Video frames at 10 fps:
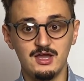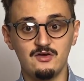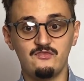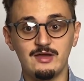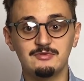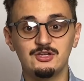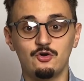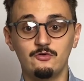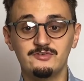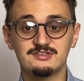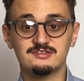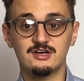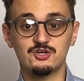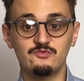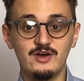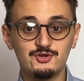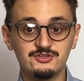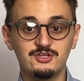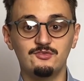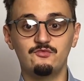Family offices are a very
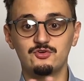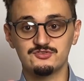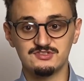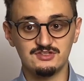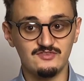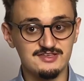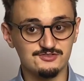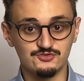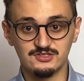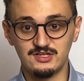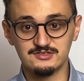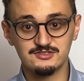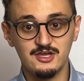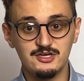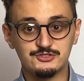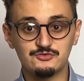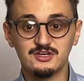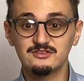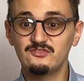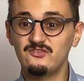diverse investor class, so you
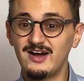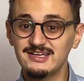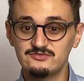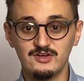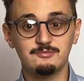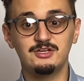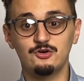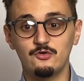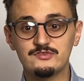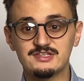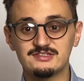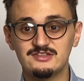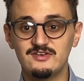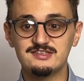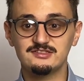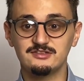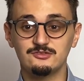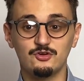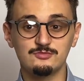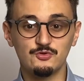can find family offices investing
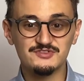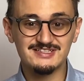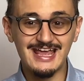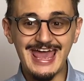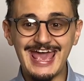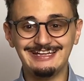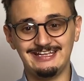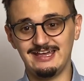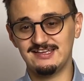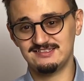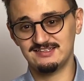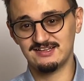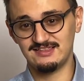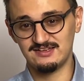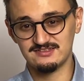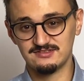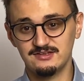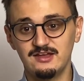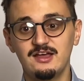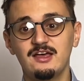in almost any asset class.
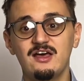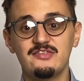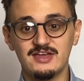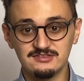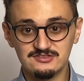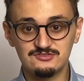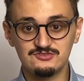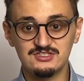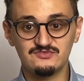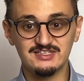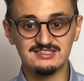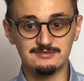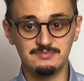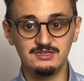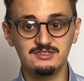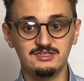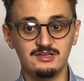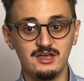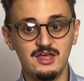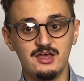Thanks to this flexibility,
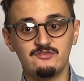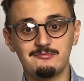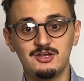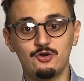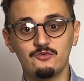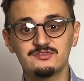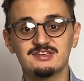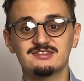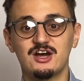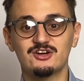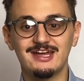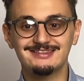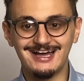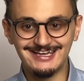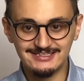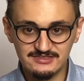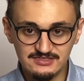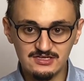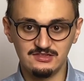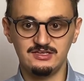family offices are an
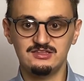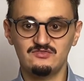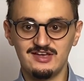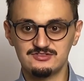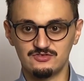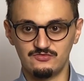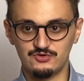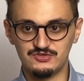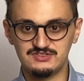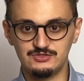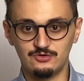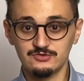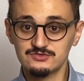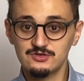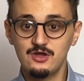ideal investor for STOs.